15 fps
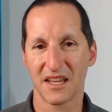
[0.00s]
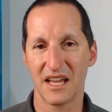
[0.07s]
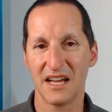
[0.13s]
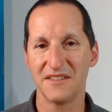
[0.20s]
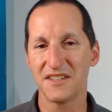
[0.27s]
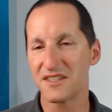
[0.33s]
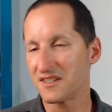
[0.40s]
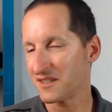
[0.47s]
and
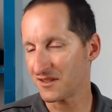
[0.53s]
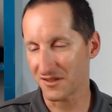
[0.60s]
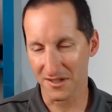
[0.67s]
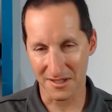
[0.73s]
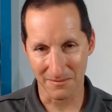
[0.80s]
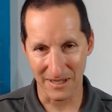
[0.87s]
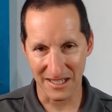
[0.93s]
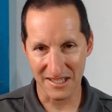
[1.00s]
this isn't just
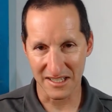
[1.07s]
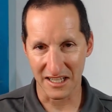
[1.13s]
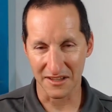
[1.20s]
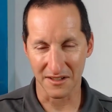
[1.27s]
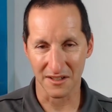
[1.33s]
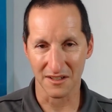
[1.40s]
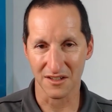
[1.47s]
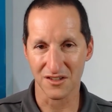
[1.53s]
about
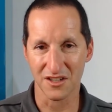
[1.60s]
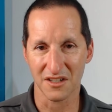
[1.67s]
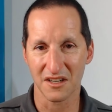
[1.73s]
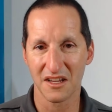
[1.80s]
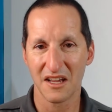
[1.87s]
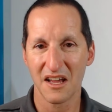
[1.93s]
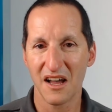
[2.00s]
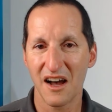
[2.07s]
standard edition,
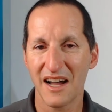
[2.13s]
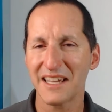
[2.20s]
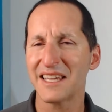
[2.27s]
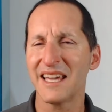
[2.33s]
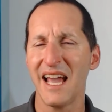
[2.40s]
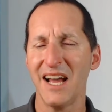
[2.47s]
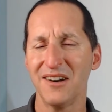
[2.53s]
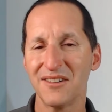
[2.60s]
I
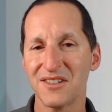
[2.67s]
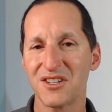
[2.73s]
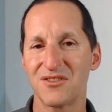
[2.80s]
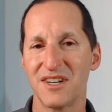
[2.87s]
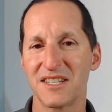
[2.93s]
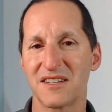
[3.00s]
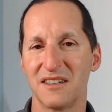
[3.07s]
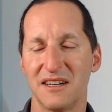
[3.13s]
cannot
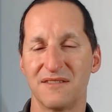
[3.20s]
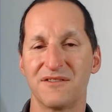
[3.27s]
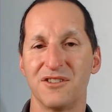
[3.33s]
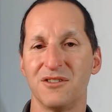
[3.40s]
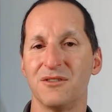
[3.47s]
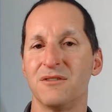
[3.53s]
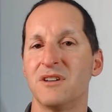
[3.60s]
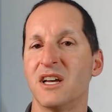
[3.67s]
stress enough to
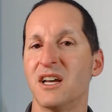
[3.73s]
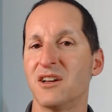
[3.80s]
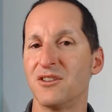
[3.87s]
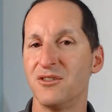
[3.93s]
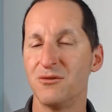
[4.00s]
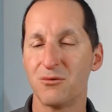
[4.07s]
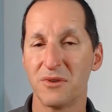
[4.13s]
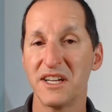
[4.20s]
you,
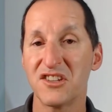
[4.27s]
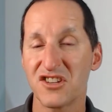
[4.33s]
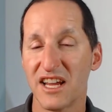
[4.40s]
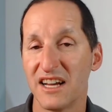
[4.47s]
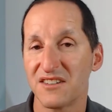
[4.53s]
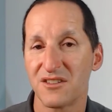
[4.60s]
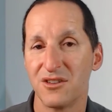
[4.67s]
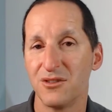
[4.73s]
you reach
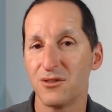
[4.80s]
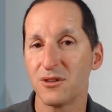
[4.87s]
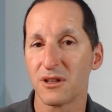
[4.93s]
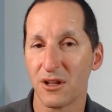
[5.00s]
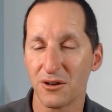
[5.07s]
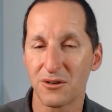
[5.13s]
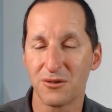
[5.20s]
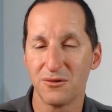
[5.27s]
out to your
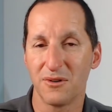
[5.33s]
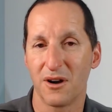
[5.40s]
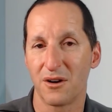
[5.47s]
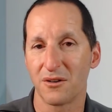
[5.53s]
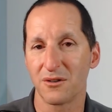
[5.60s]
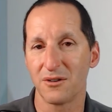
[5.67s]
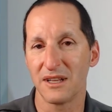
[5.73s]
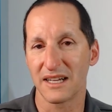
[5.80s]
local
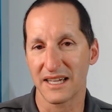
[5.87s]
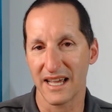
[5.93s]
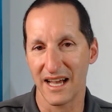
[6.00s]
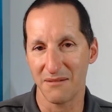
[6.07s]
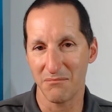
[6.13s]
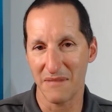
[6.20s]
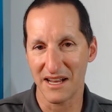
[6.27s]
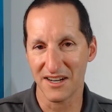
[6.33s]
Oracle
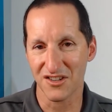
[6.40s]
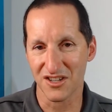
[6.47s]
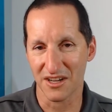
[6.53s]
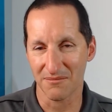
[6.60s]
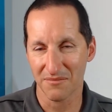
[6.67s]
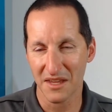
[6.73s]
account manager.